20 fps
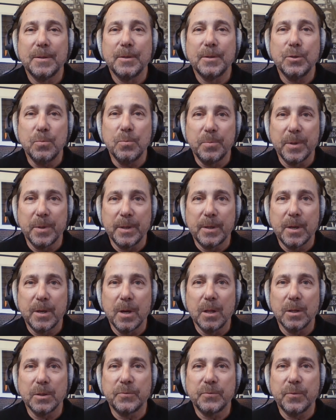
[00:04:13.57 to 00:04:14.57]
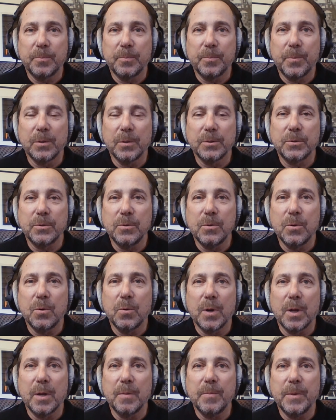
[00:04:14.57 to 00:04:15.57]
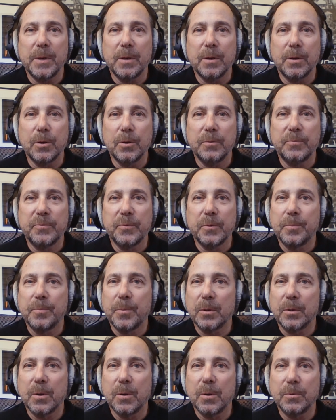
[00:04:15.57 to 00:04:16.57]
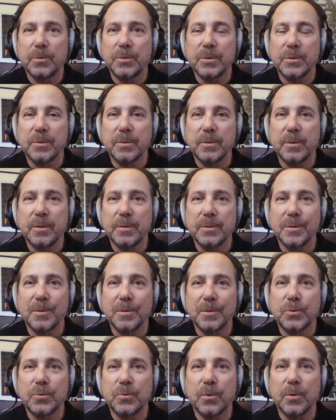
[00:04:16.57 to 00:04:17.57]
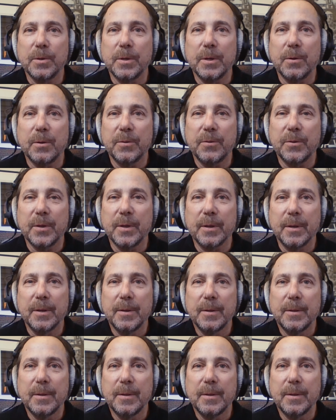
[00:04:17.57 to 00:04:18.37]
You played college football, so you know what I mean. A good football coach is an extraordinary thing.